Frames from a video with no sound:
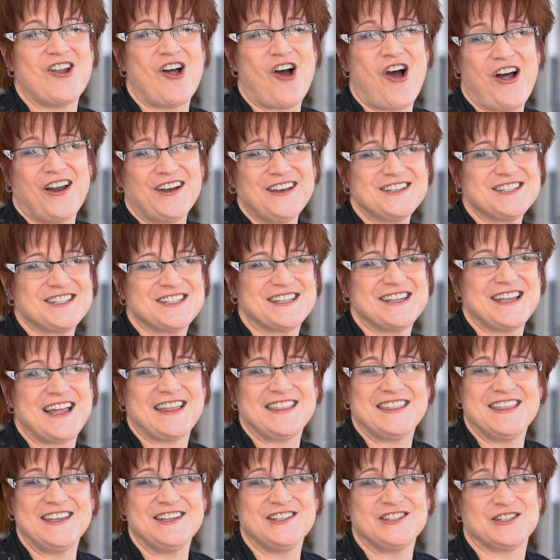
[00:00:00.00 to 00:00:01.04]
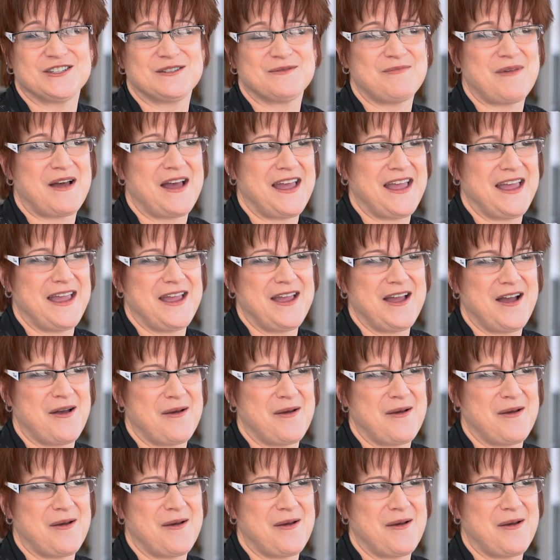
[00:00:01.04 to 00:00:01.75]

honestly, I think just my